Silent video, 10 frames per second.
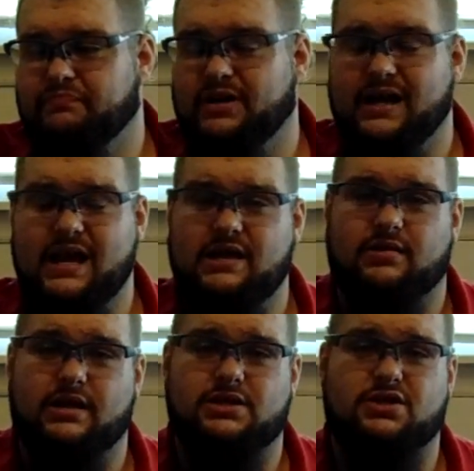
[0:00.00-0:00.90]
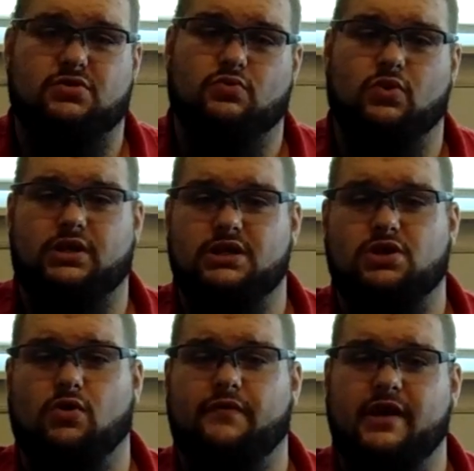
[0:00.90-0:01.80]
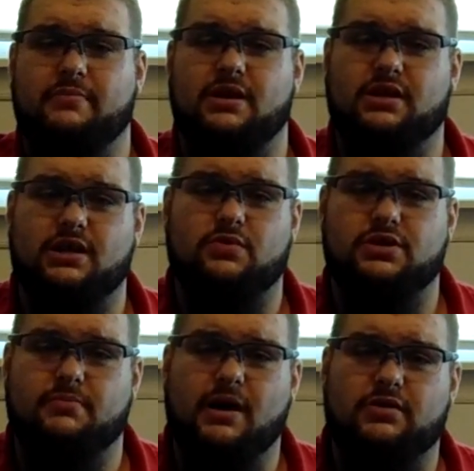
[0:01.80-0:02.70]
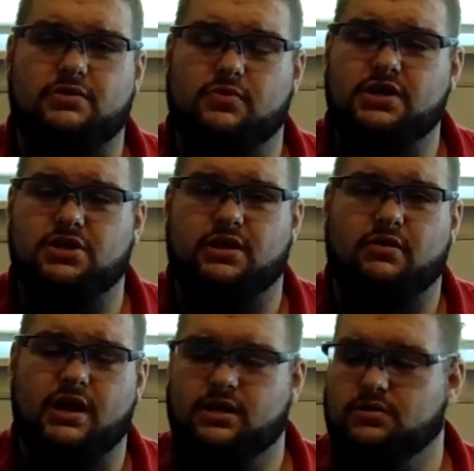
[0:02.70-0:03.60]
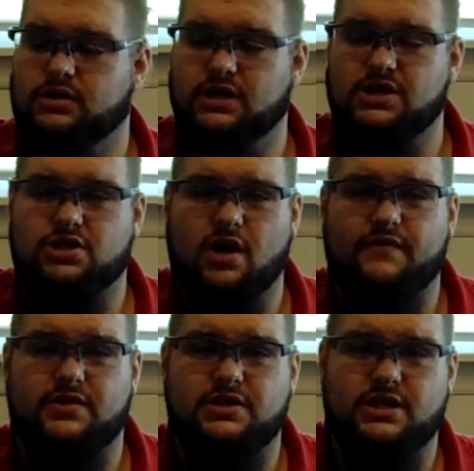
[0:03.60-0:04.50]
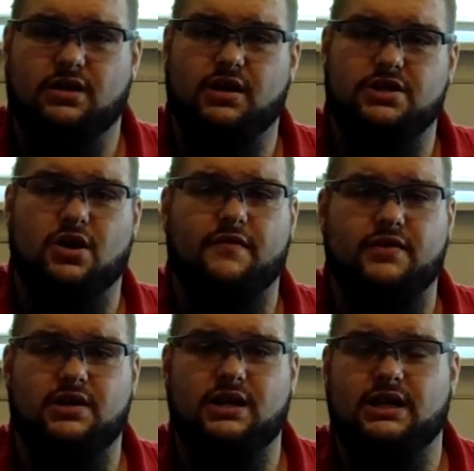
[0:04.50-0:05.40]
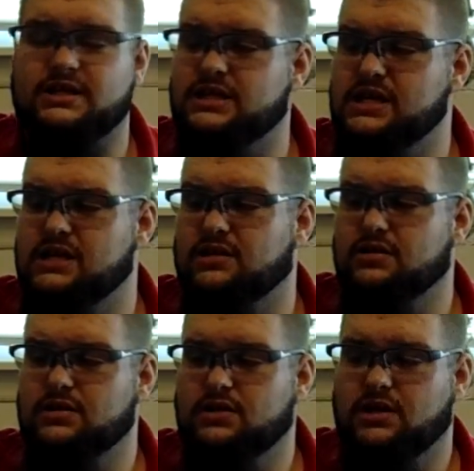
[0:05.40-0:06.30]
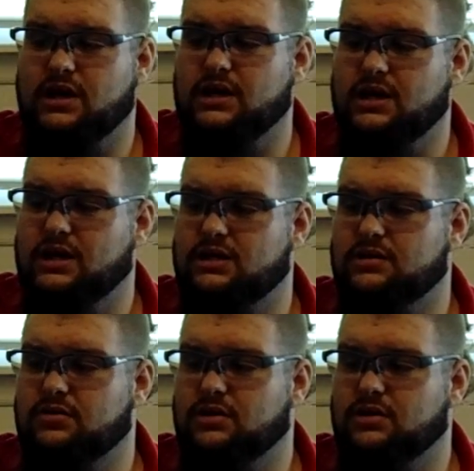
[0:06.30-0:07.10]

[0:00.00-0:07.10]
But hey, that's what this whole vaping thing was about originally, right? Get us off of the cigarettes, off of the nicotine, and